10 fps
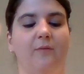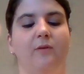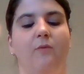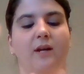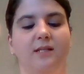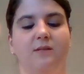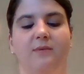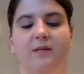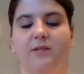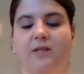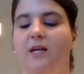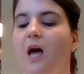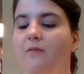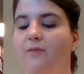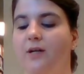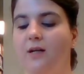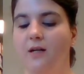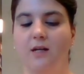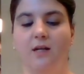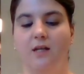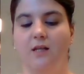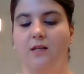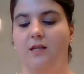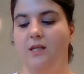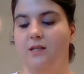We want it to be able to cover the